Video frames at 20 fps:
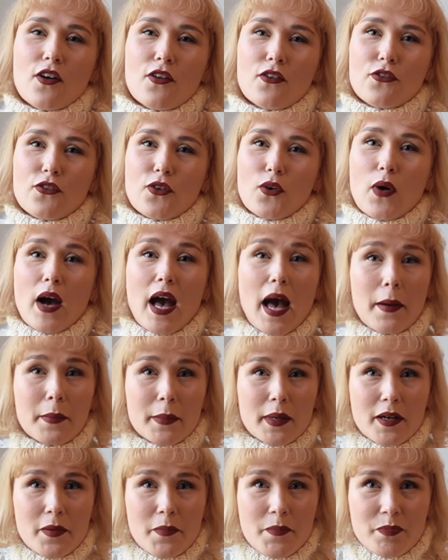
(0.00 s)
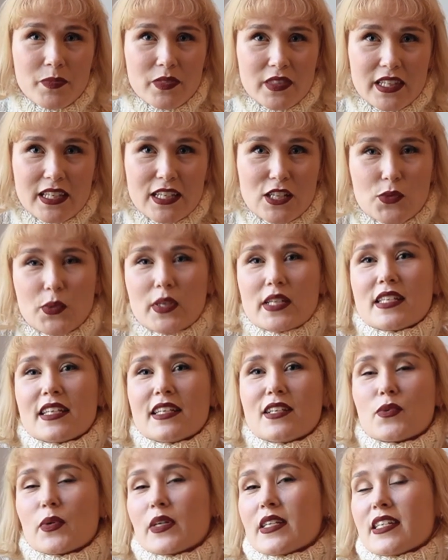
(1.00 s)
for Emma, the
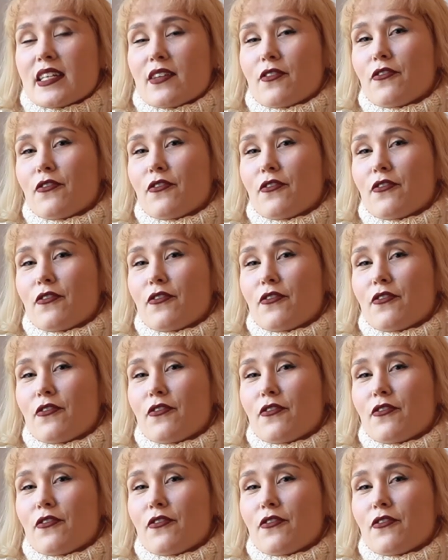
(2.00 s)
2020